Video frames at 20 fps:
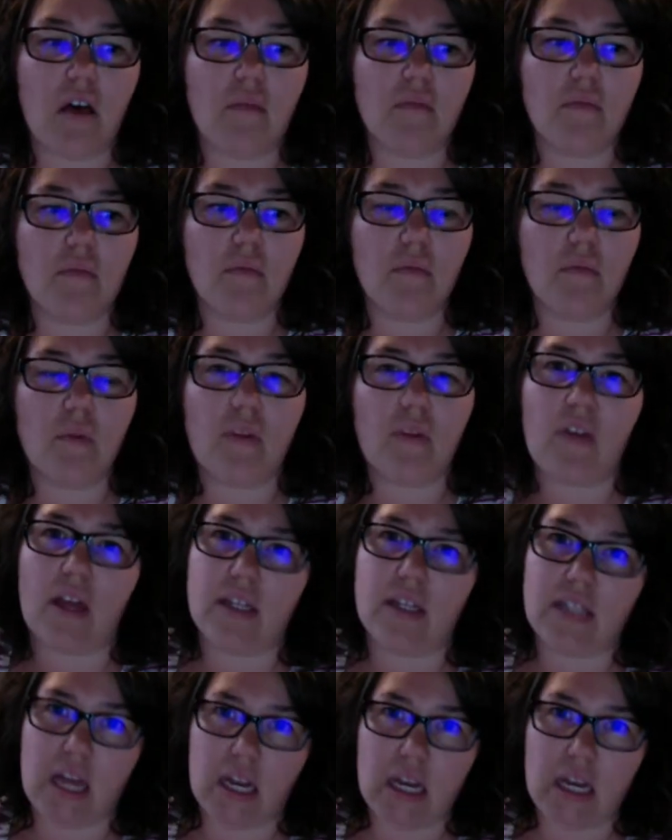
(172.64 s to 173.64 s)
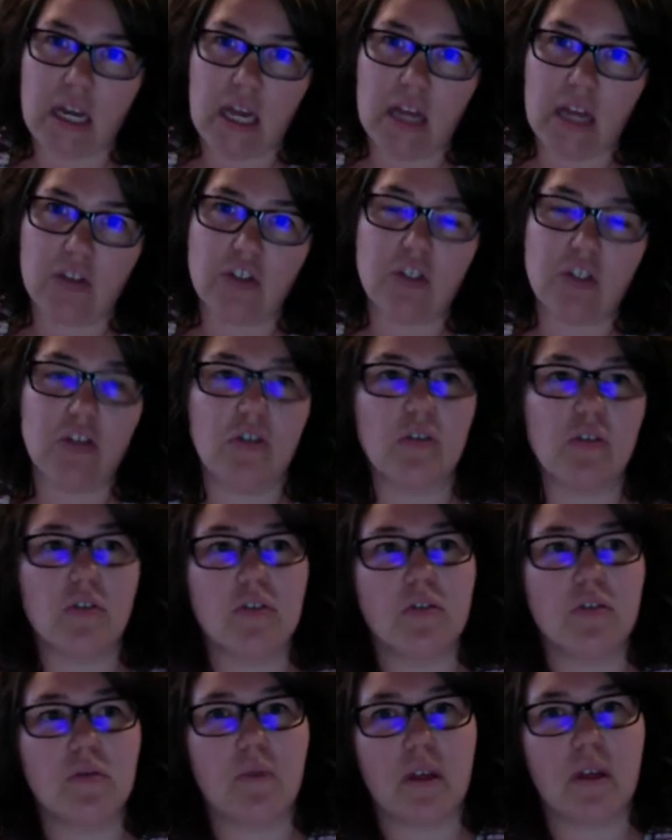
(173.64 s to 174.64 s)
with identity
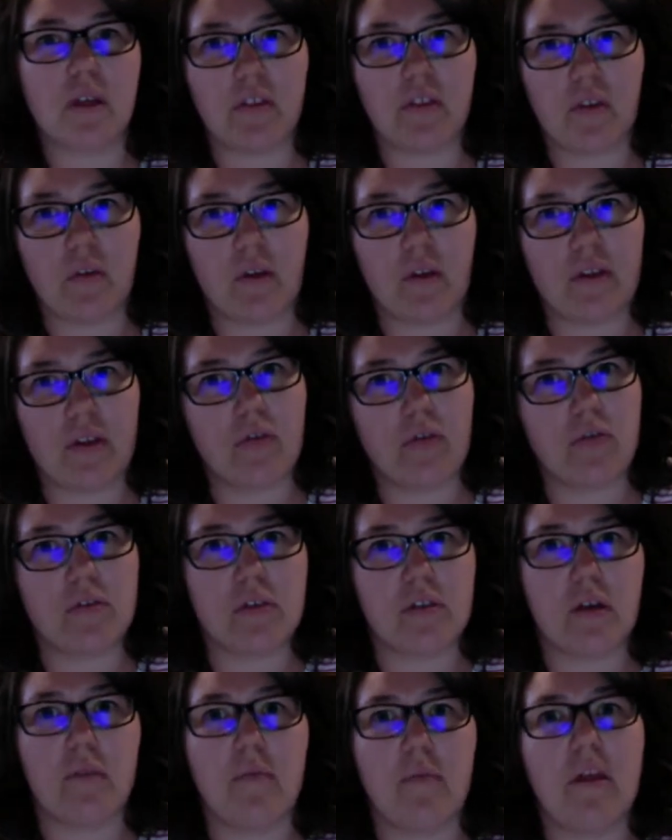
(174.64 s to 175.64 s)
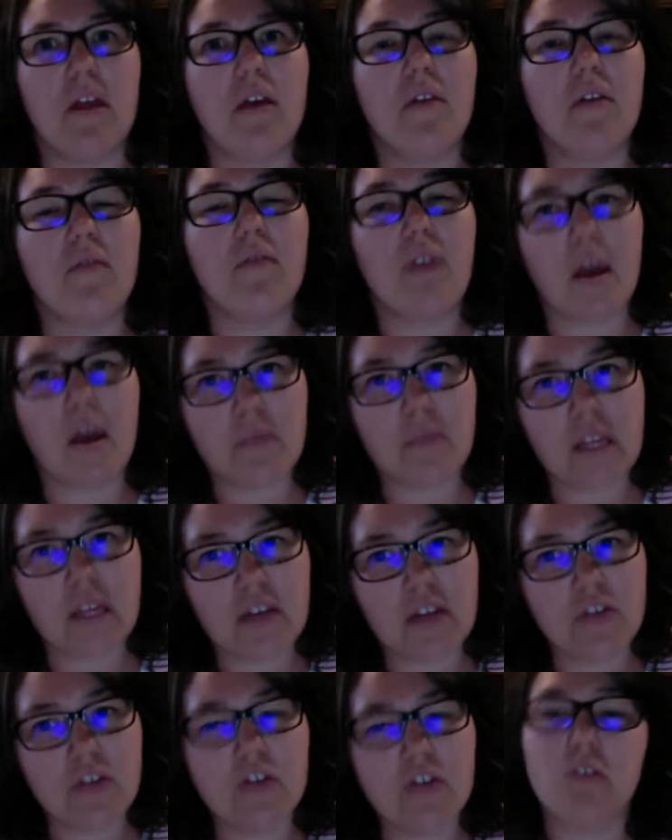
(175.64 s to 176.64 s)
issues, with going through some family
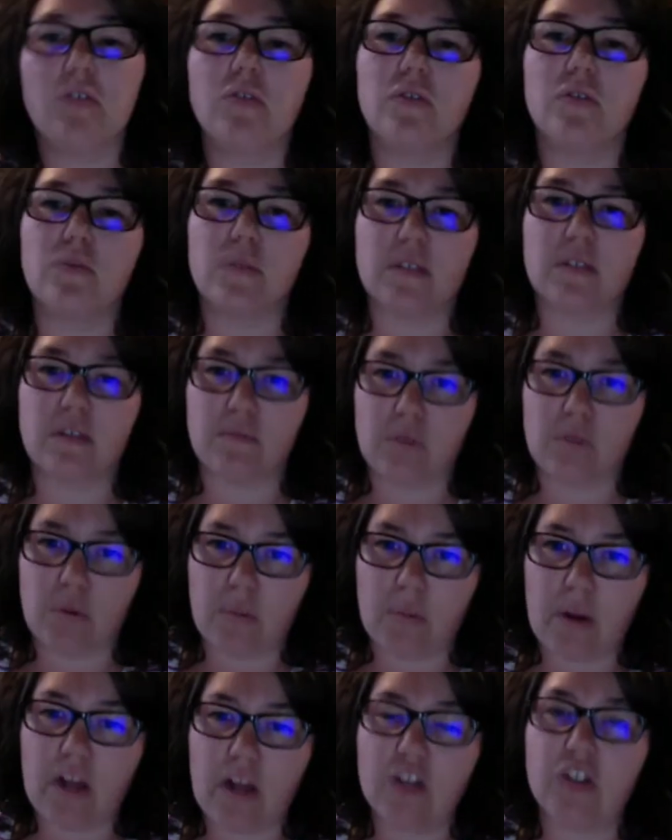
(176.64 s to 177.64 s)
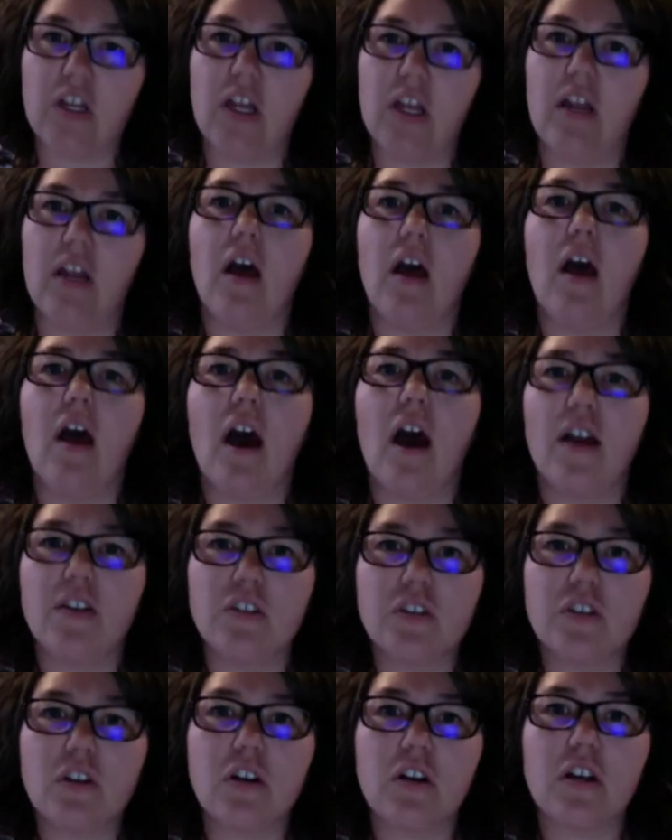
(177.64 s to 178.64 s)
issues, with some depression, I
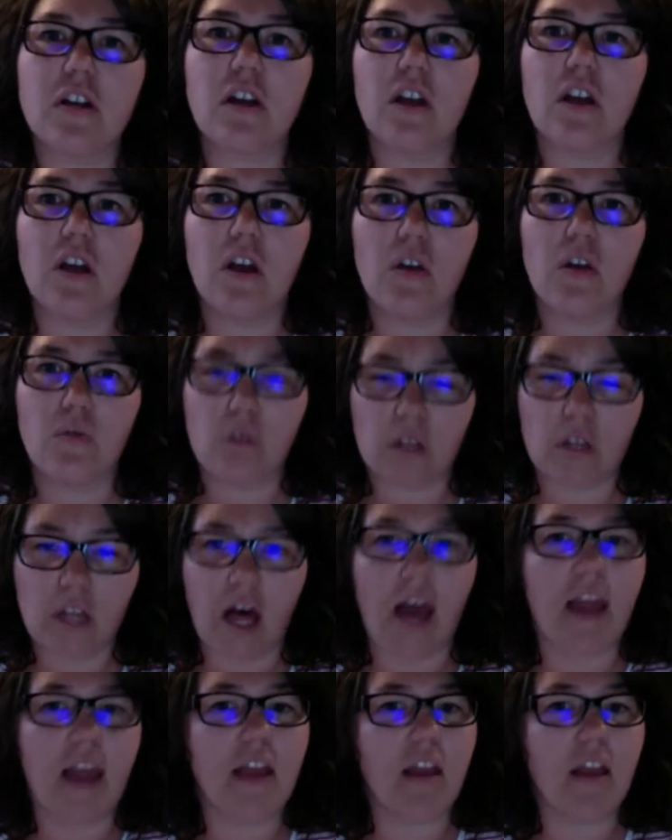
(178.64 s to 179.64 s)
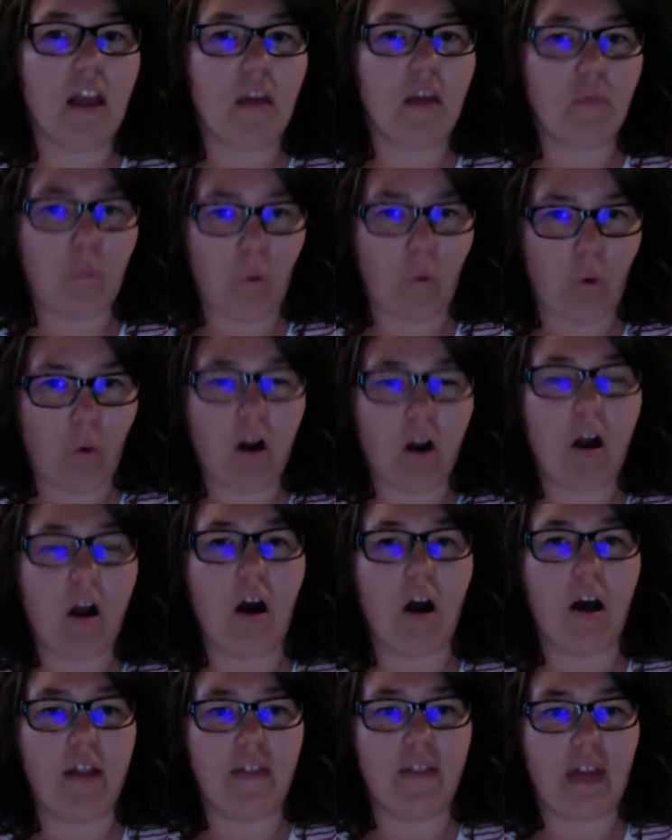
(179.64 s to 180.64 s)
just started relying more
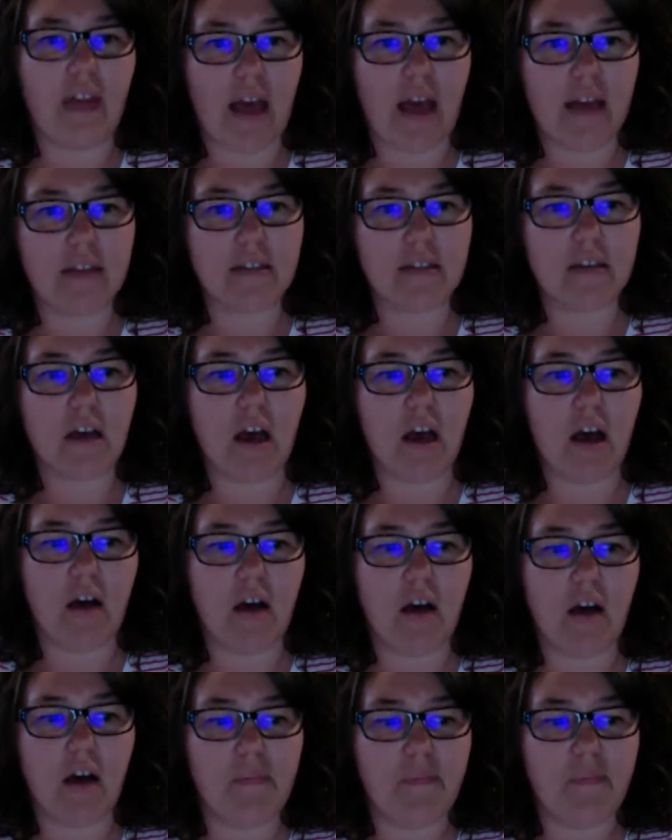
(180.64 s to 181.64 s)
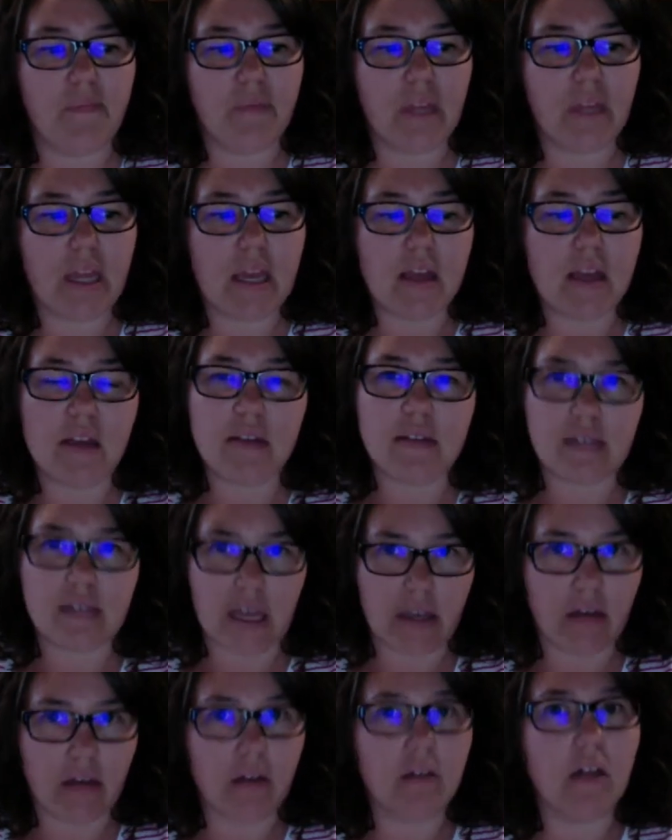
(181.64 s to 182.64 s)
on that
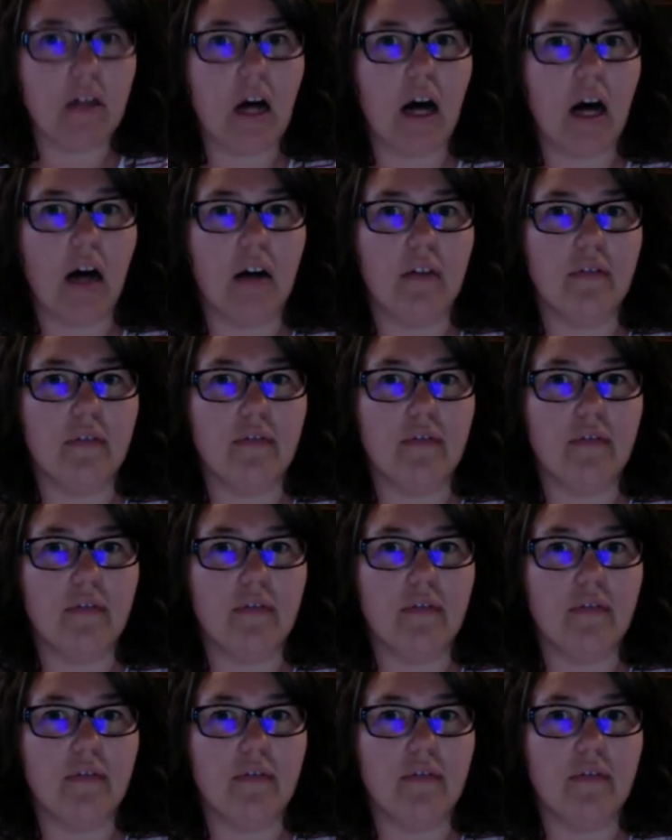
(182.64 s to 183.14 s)
cycle of